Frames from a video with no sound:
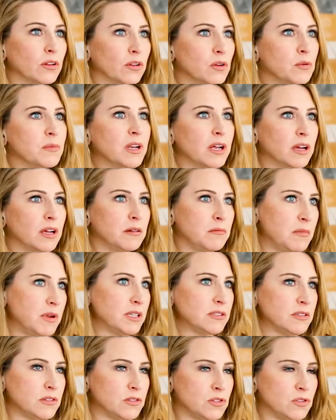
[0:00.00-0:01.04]
Illumina and
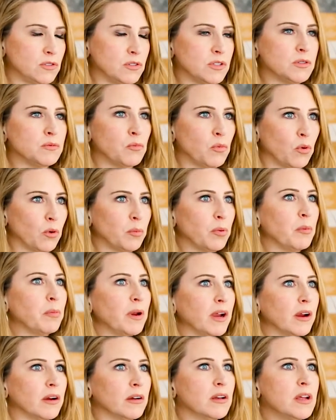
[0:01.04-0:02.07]
makes the students more
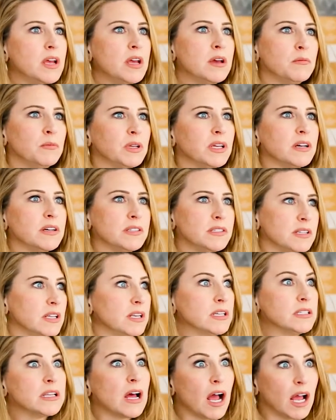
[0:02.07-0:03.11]
prepared because
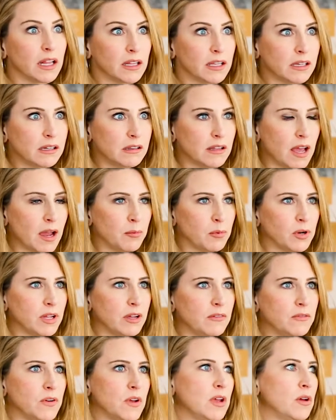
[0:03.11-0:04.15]
it is highly
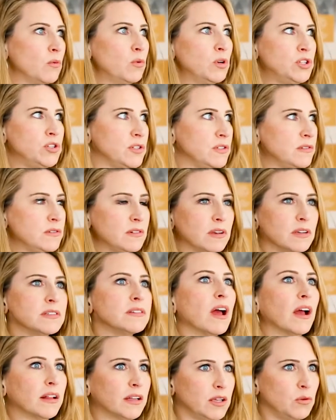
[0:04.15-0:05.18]
collaborative, which is
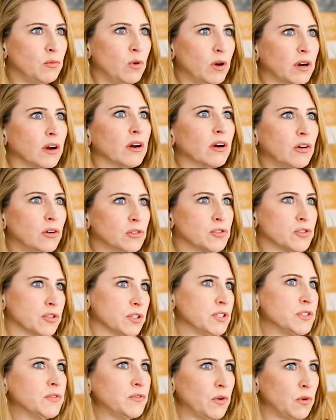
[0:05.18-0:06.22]
exactly what our culture is